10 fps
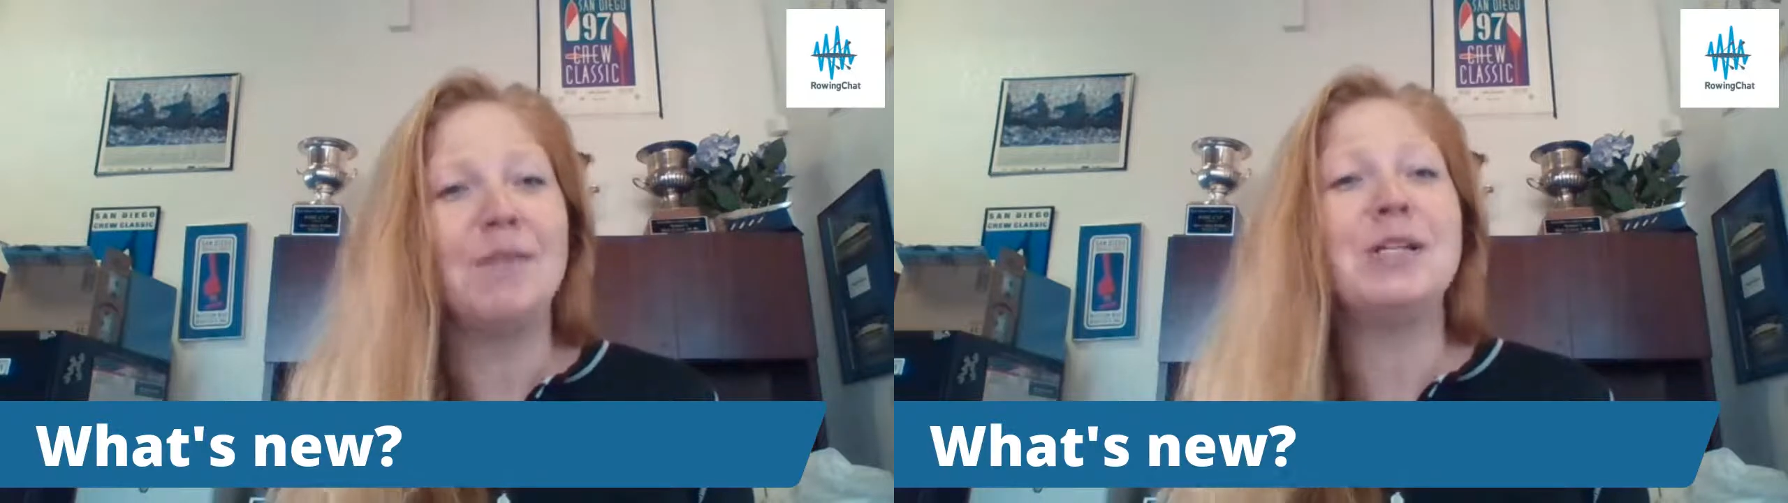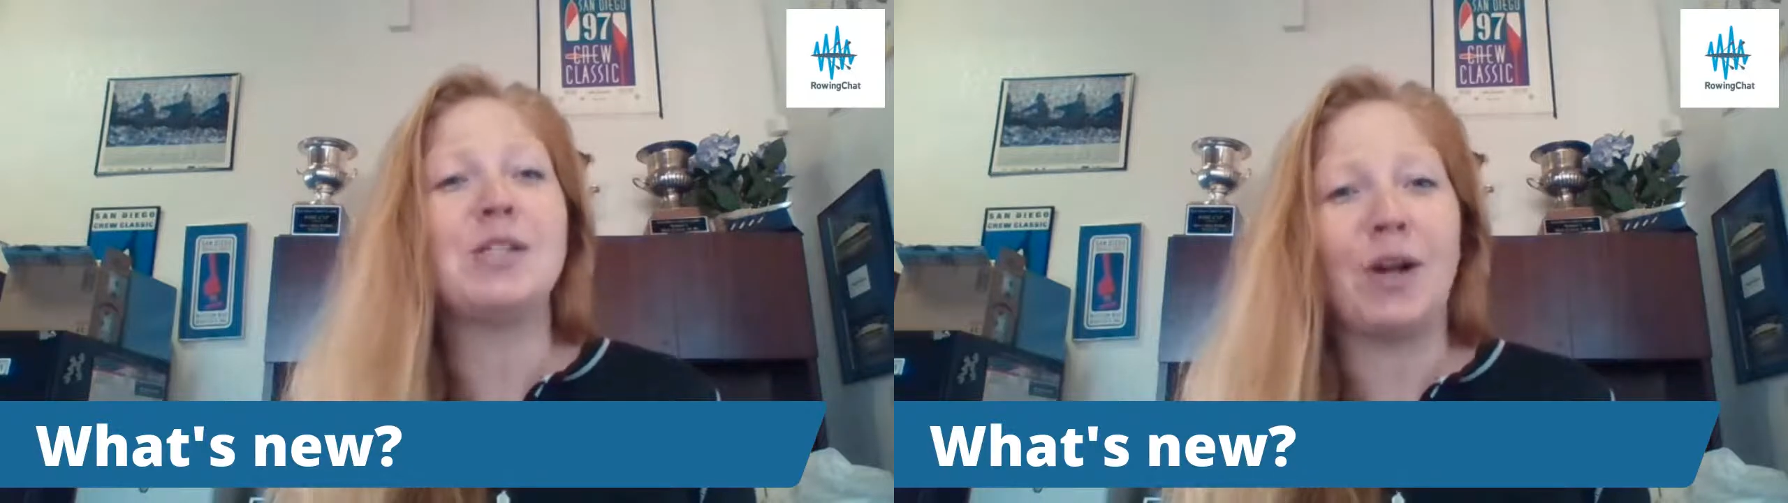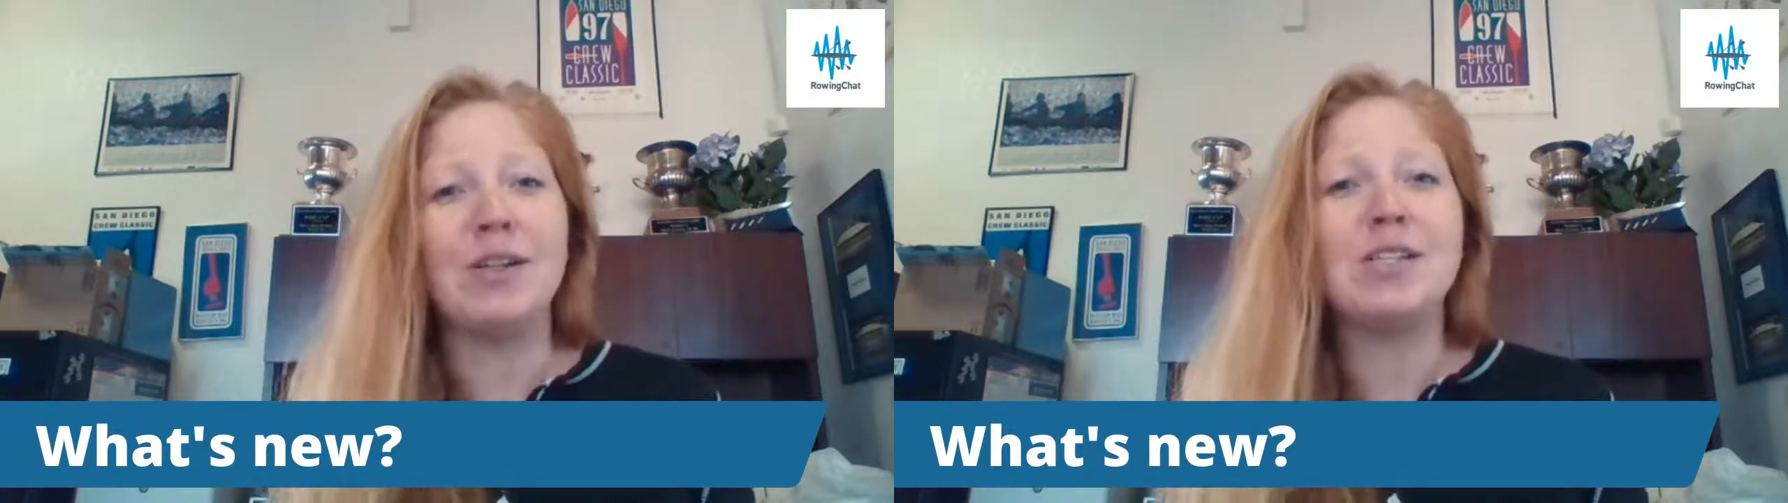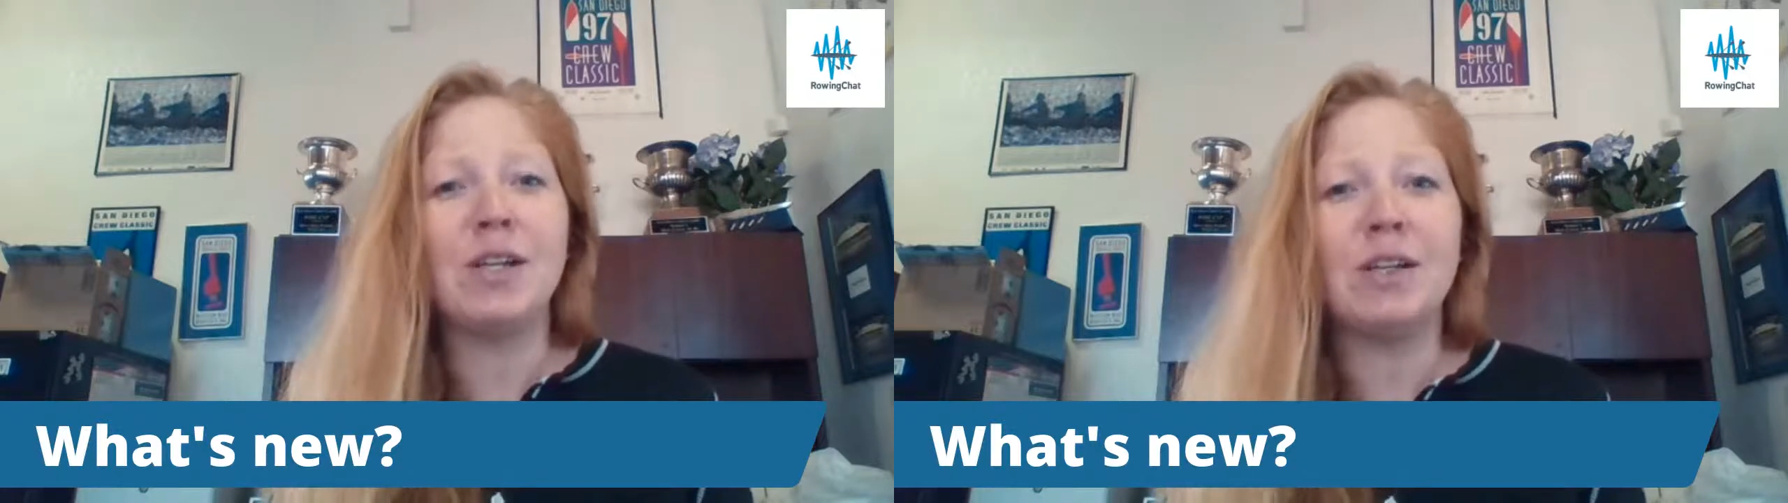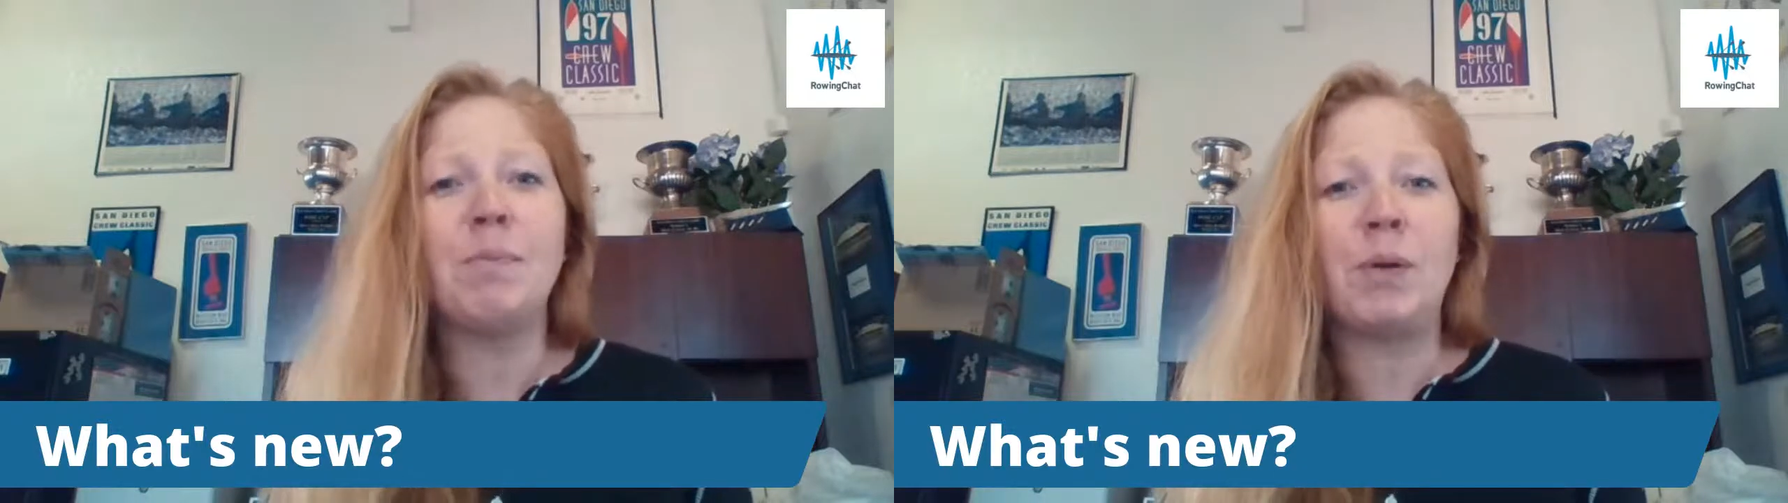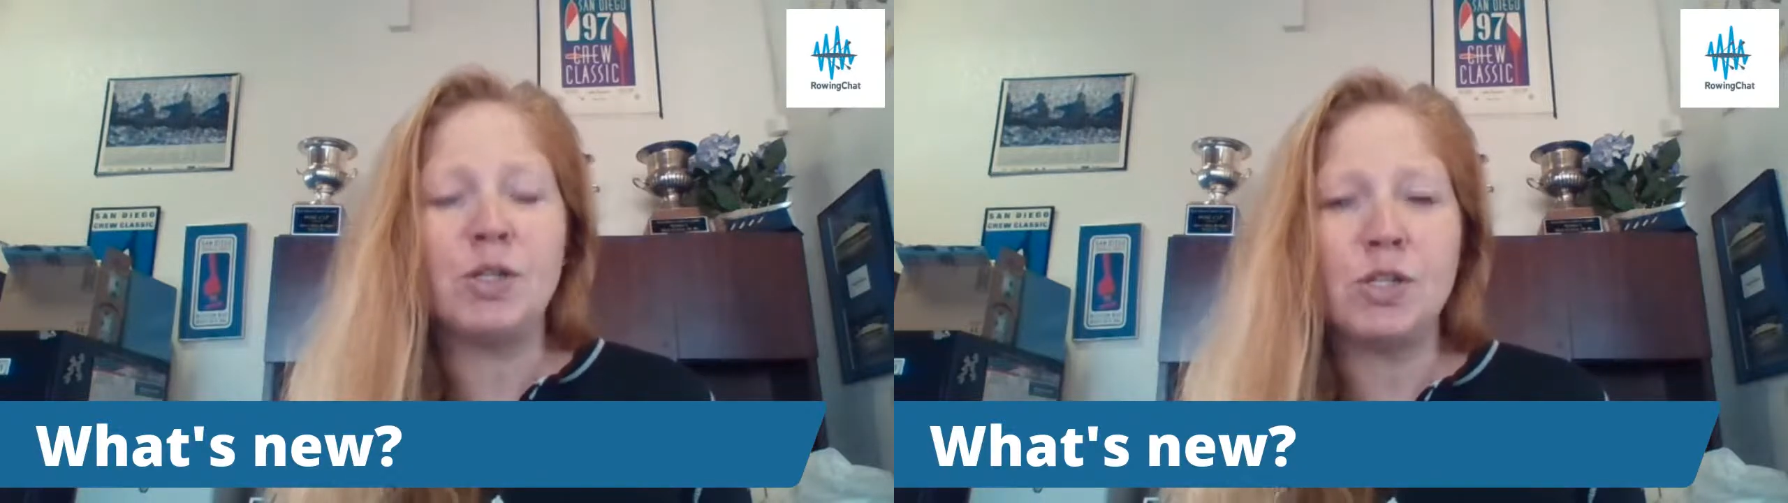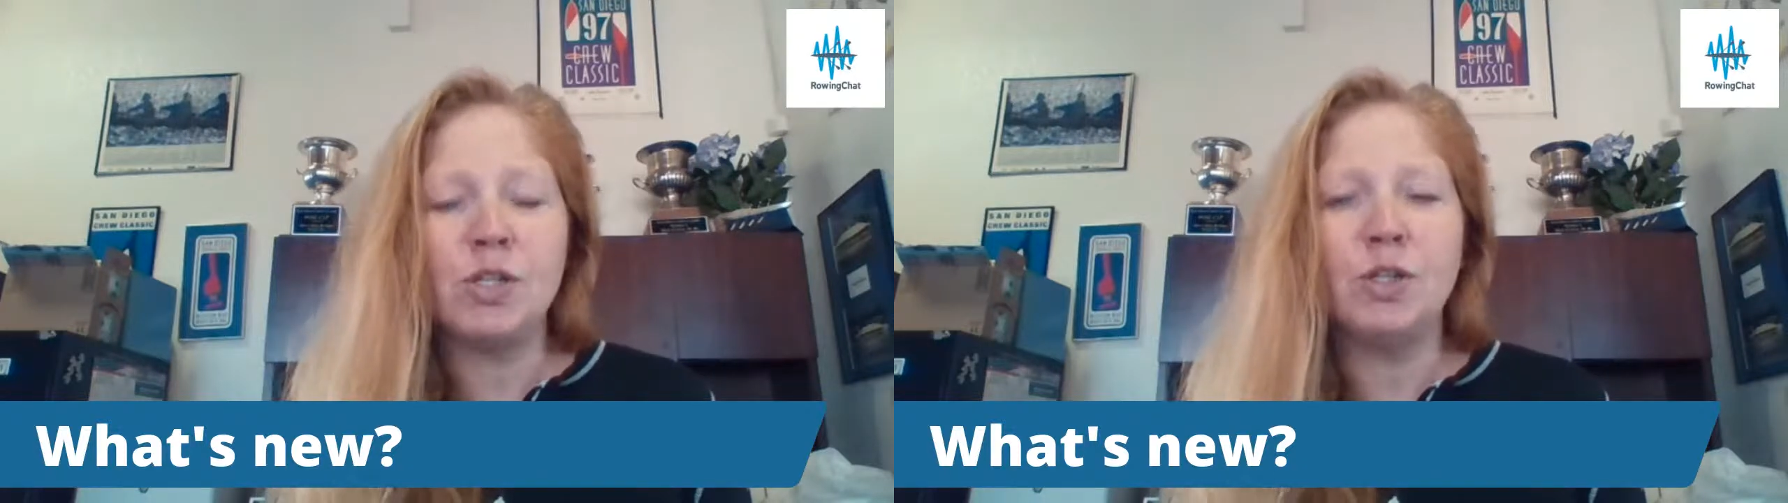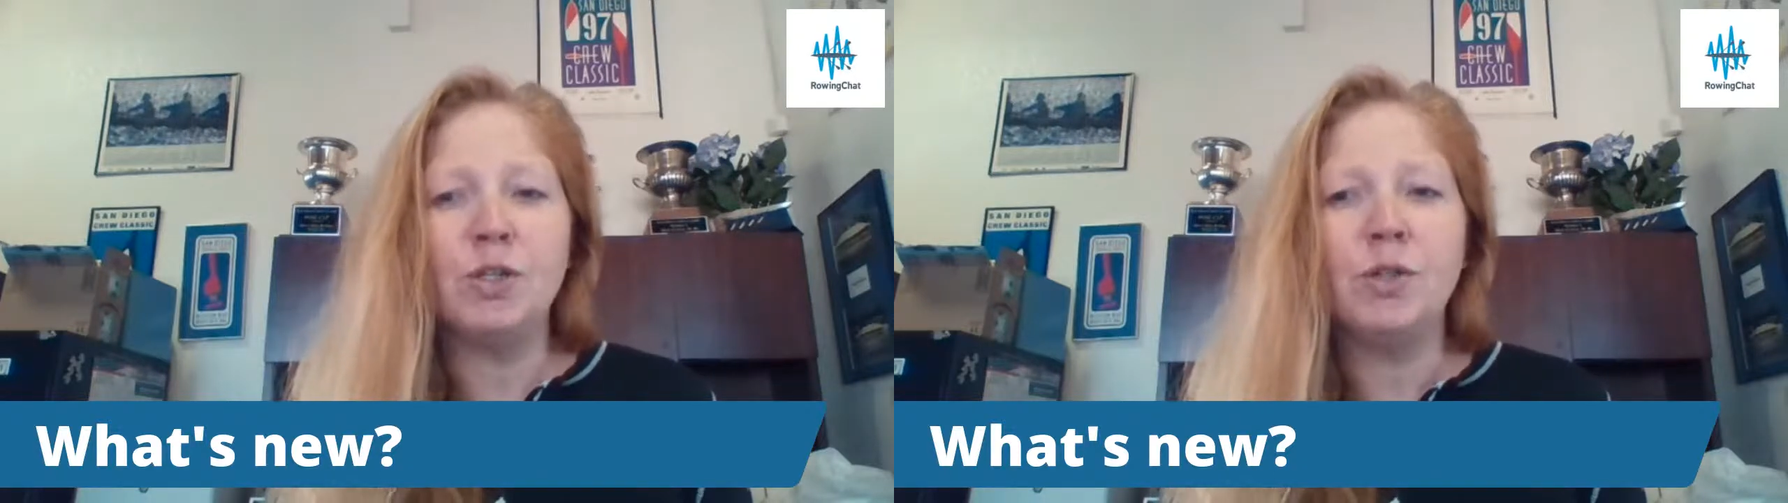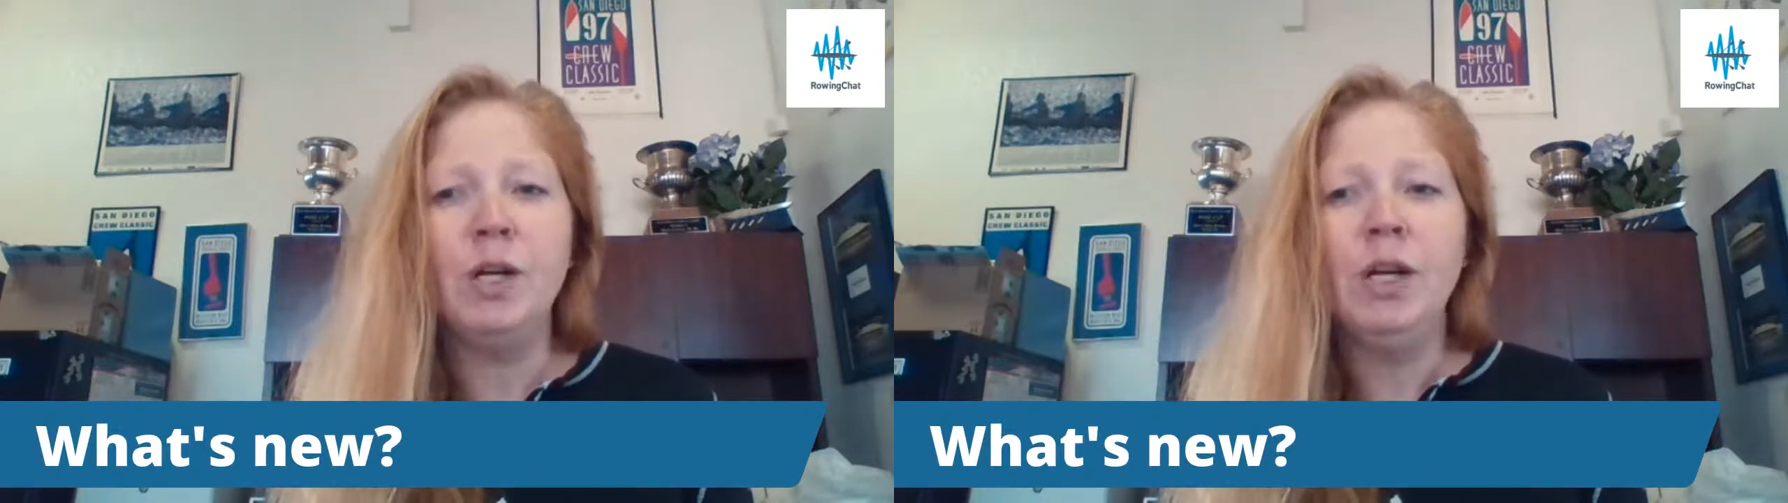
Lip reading: We started to pursue